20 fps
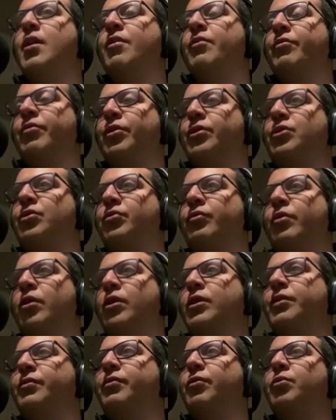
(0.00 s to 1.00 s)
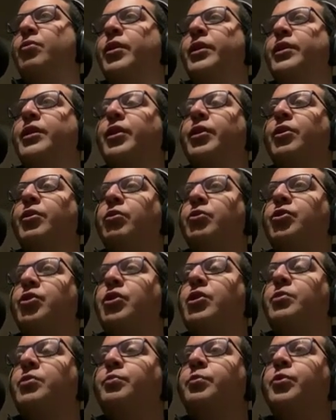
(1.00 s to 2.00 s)
first of all, the fluoride you're
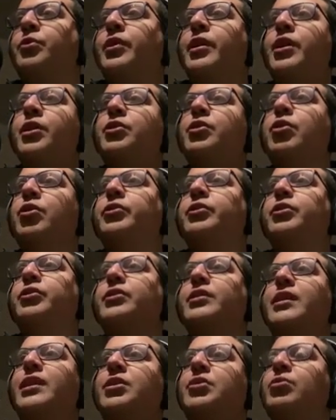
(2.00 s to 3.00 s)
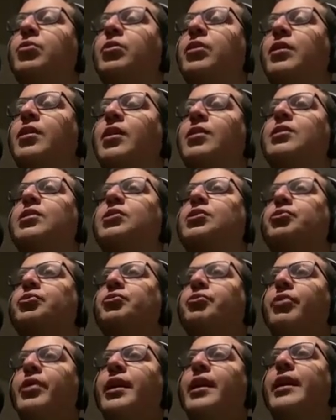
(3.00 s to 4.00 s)
just putting it on your teeth, so it doesn't
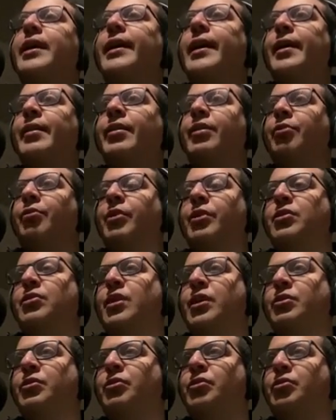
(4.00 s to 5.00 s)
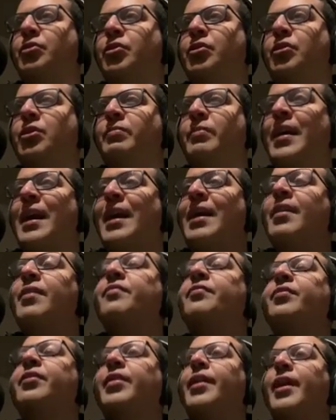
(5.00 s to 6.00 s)
really enter inside your system. And
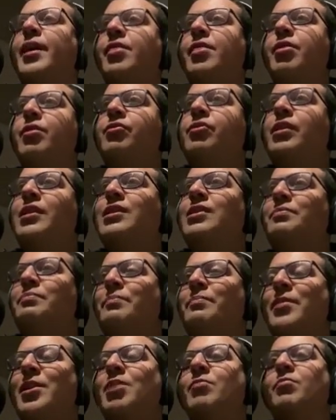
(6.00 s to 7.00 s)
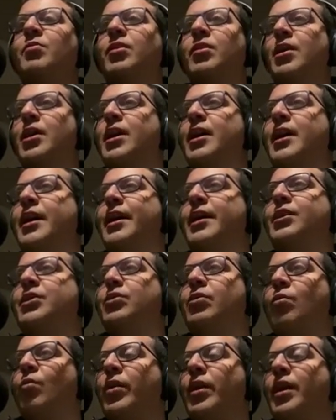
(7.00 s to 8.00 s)
if it enters, it's minimal. It's
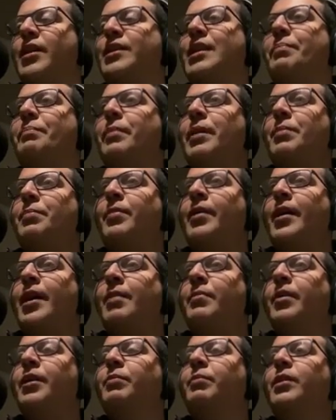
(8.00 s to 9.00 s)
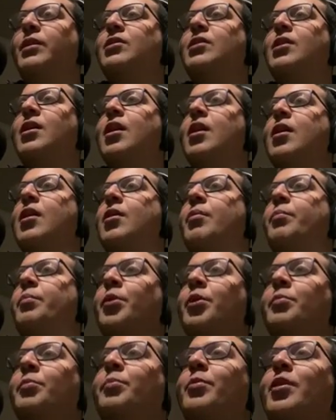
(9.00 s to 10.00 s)
when I say ppm, it means
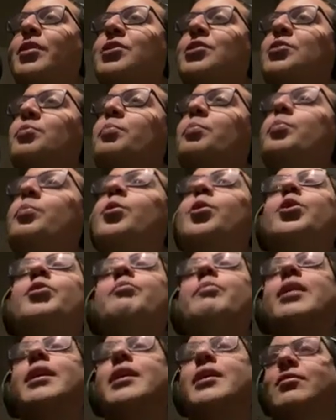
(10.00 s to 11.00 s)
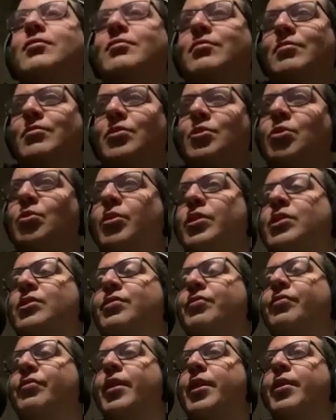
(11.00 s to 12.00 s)
per parts per million. So it's
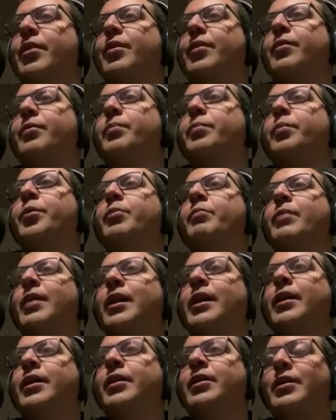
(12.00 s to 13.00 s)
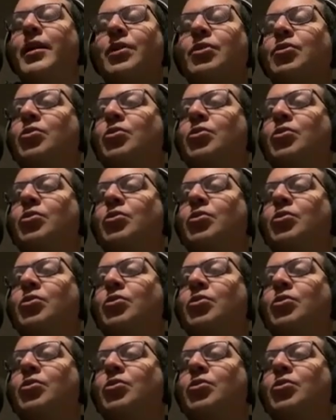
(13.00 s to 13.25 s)
per million. Yes,